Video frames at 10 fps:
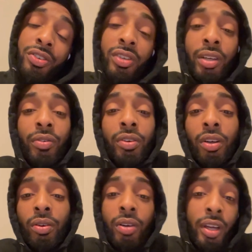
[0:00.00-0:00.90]
never
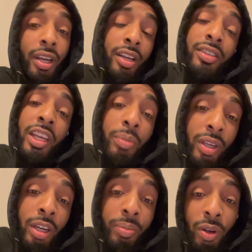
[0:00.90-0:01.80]
know. Could they
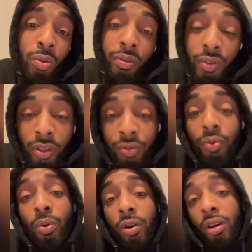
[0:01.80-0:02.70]
meet up at
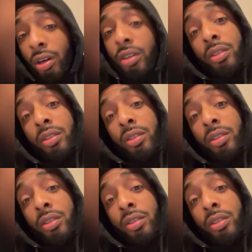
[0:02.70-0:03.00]
154?